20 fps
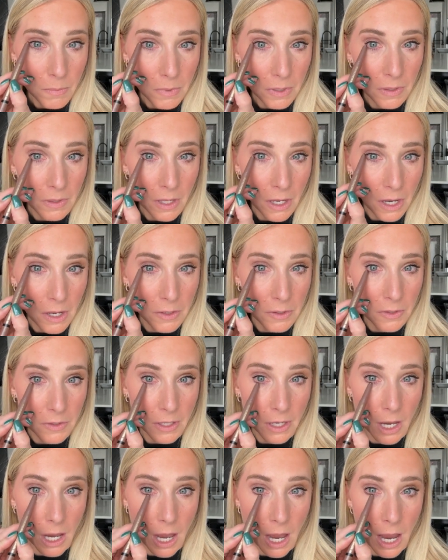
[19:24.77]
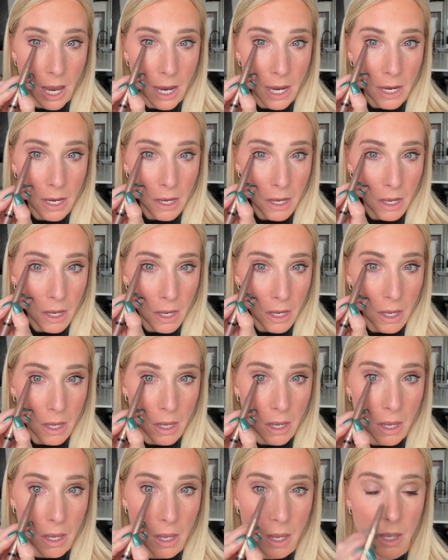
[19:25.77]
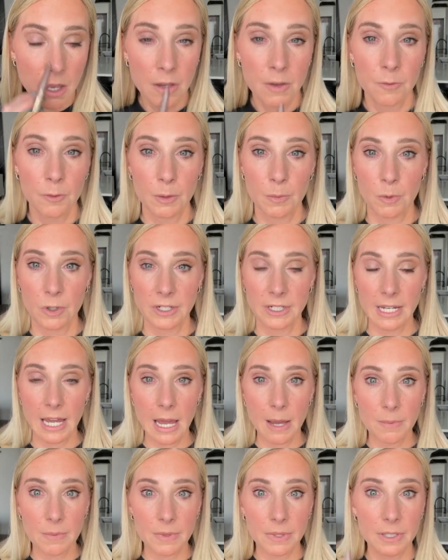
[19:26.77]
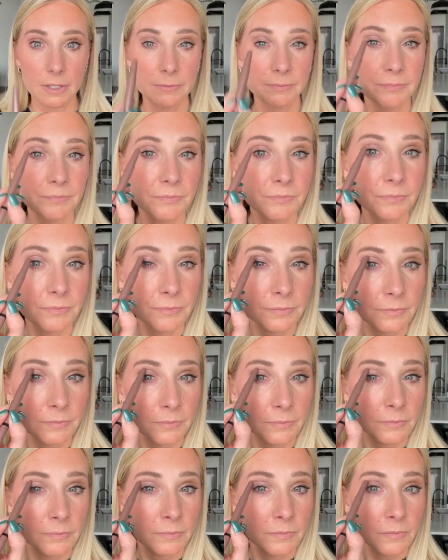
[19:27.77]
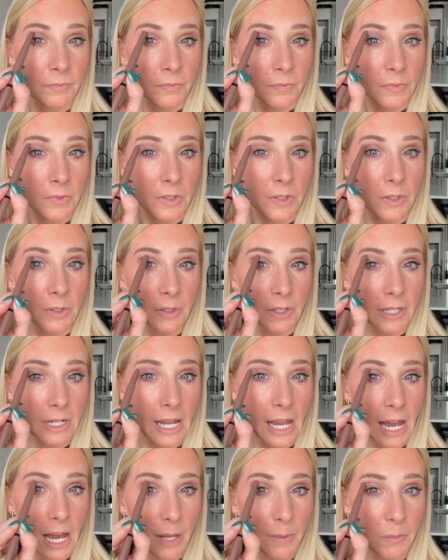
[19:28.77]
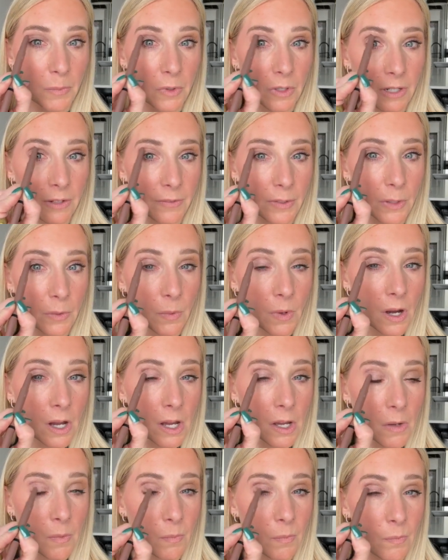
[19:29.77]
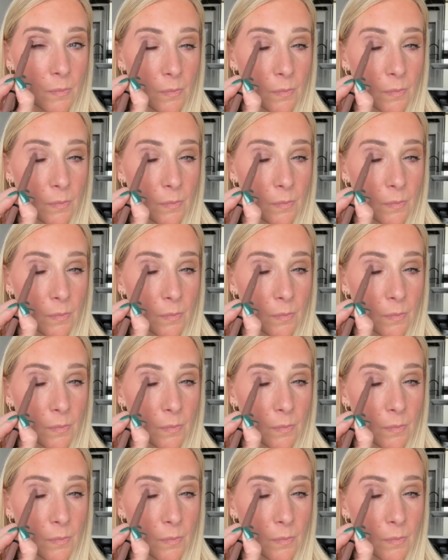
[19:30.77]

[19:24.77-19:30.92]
Bring that under the eye. More depth. You can add more if you want.